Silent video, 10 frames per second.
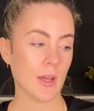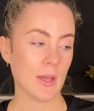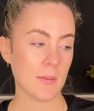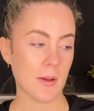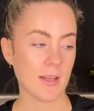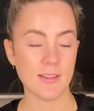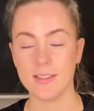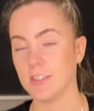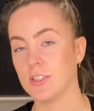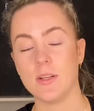I
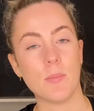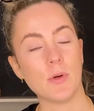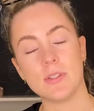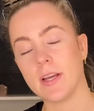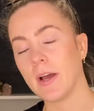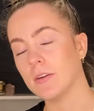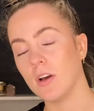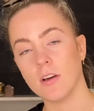literally didn't put it down.